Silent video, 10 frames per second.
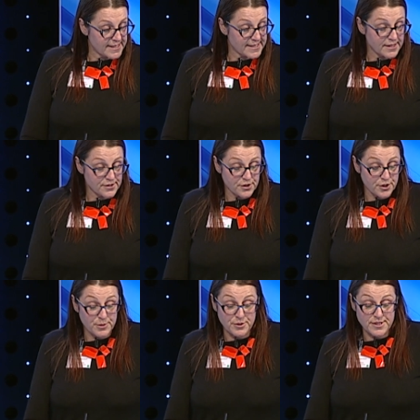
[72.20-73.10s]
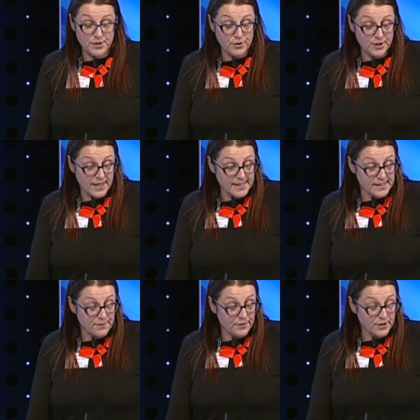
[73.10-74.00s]
skills on community
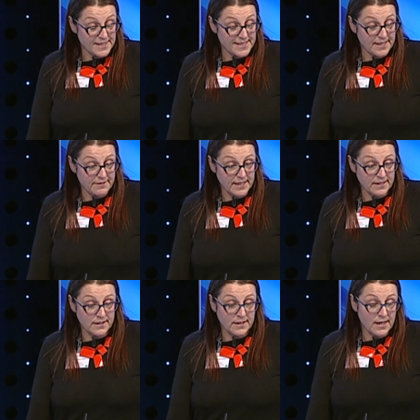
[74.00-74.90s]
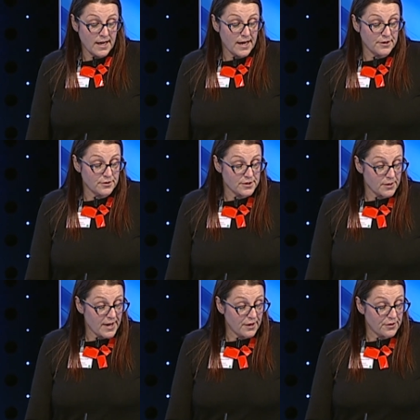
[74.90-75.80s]
organising and volunteering, and
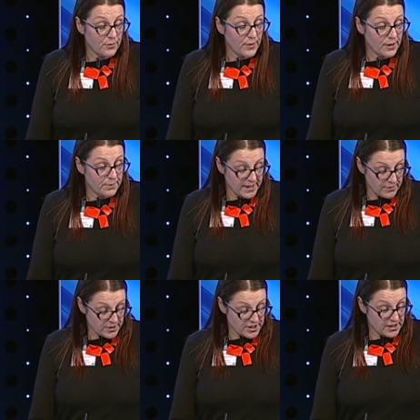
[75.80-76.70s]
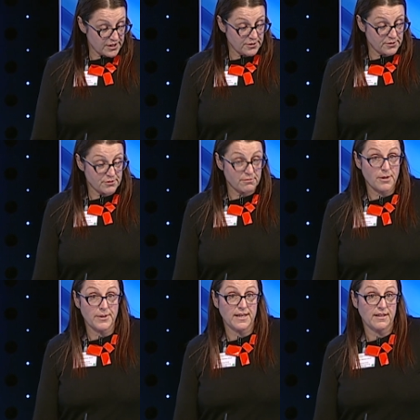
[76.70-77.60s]
also health and well-being, which includes
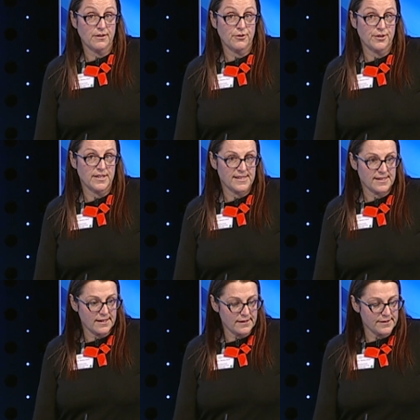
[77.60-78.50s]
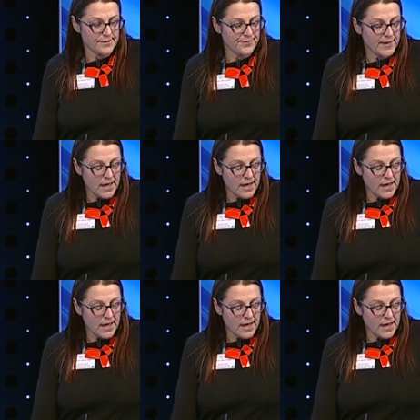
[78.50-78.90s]
growing and cooking skills.